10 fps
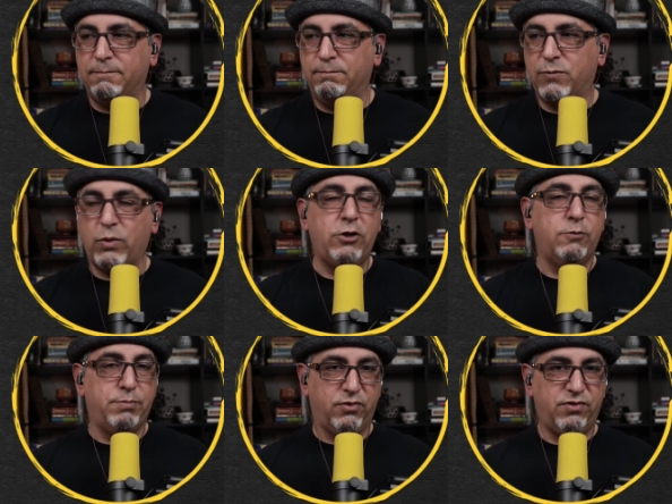you
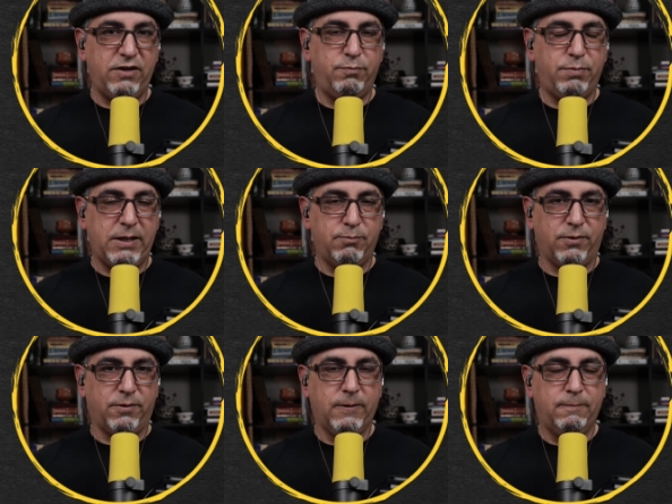perceive
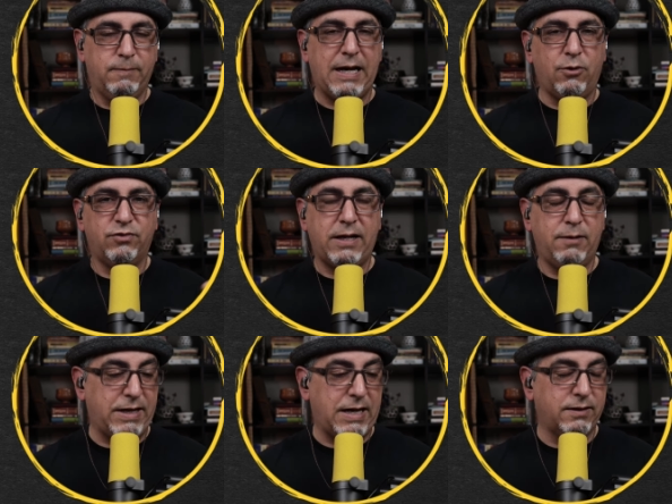people. How is that
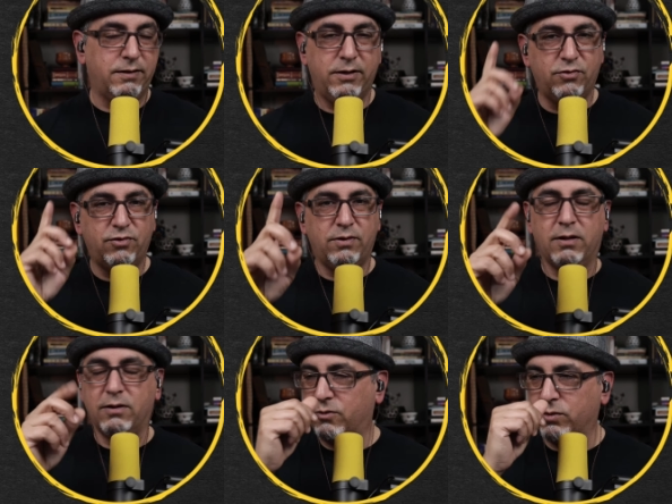impacted? Here's
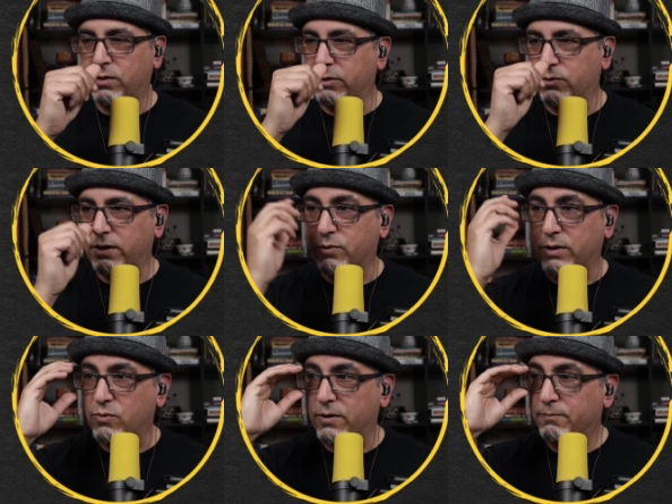another really, really
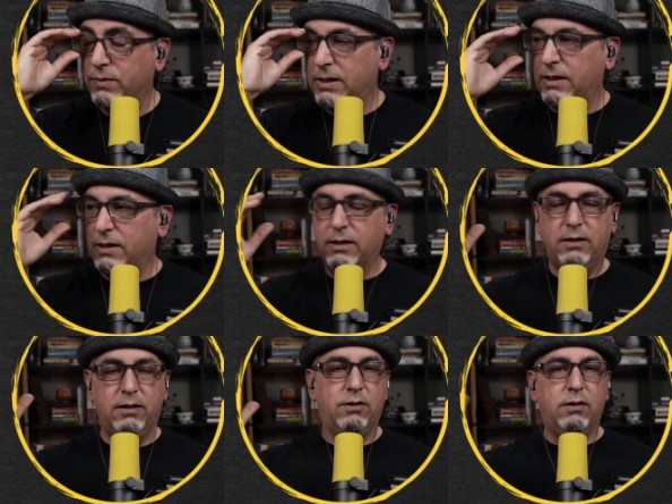quick one.
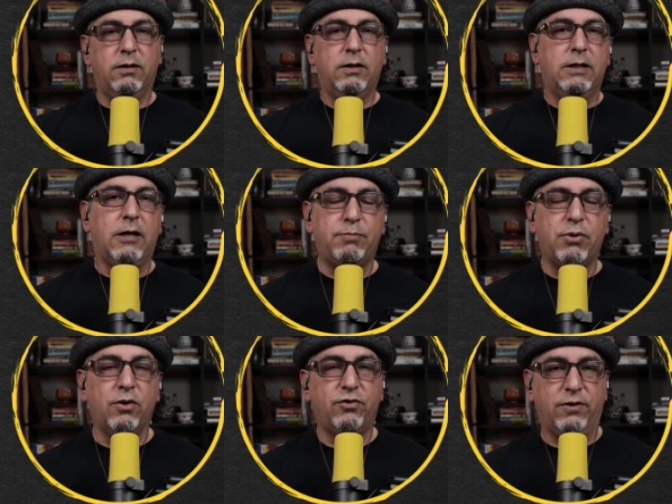A
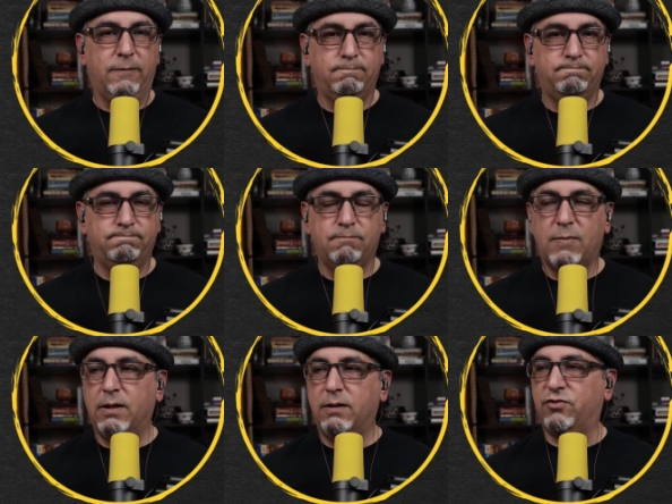person
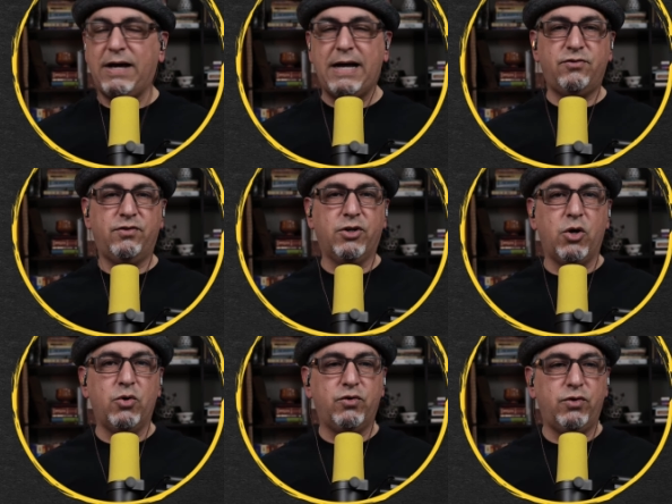decides to
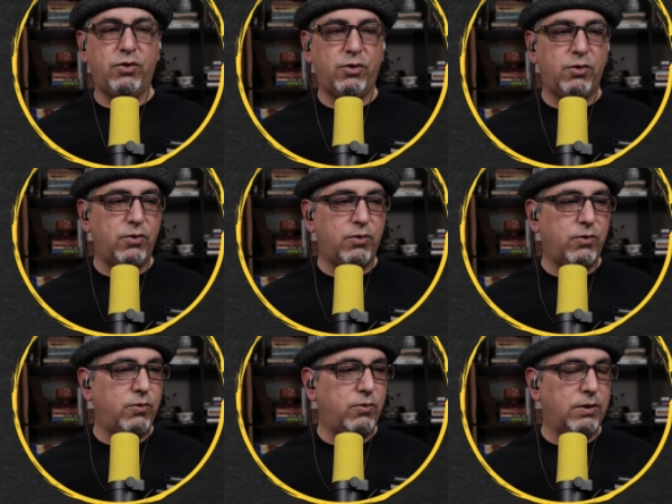go
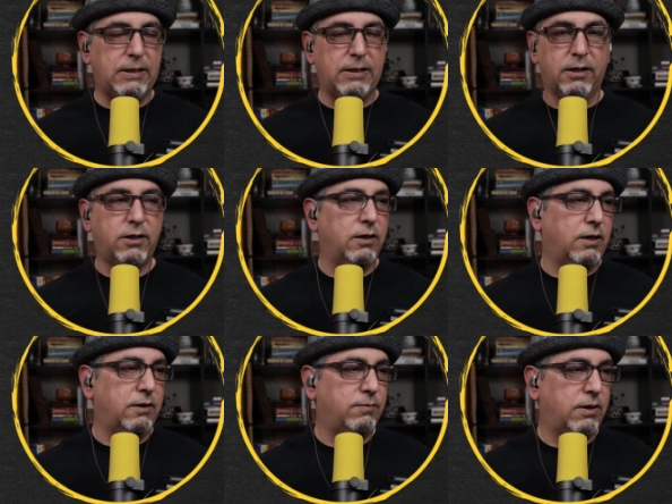to
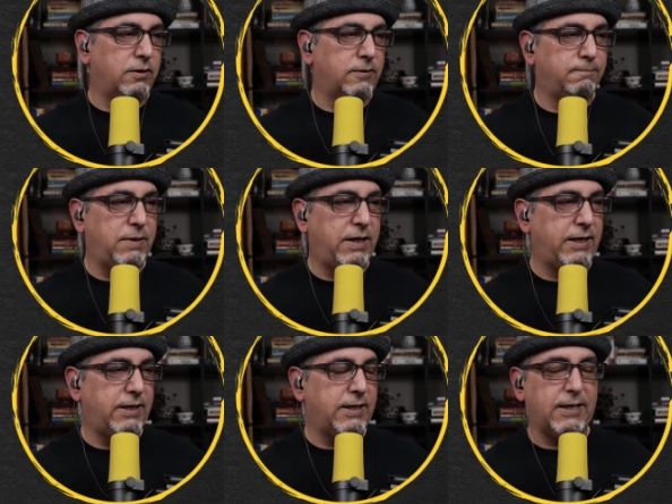
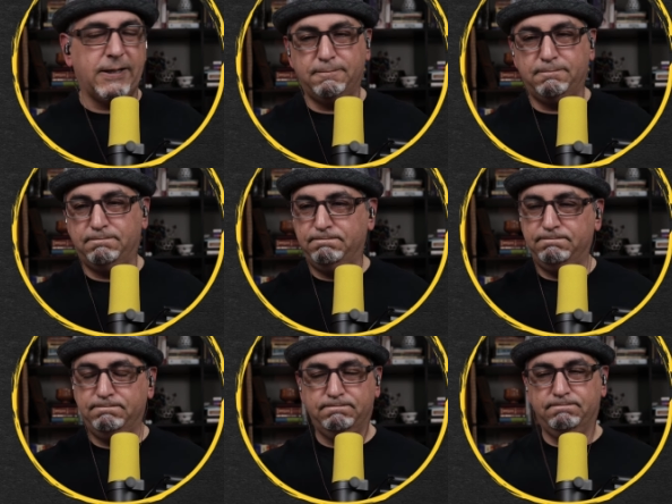a
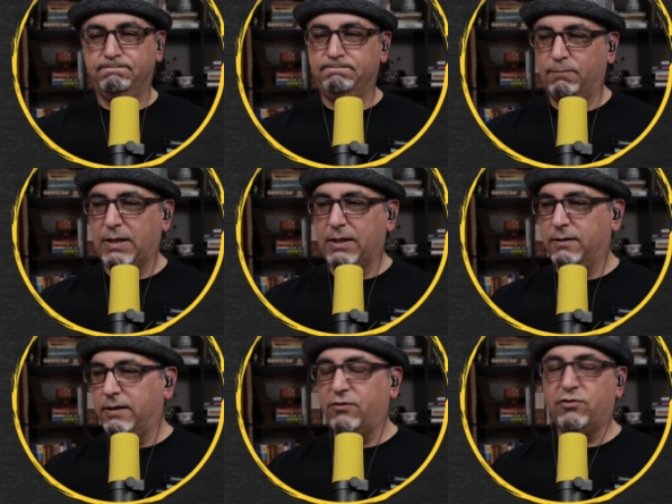
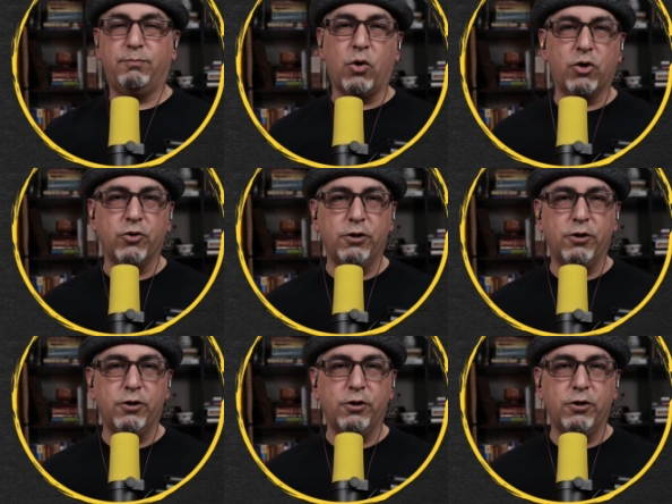support group.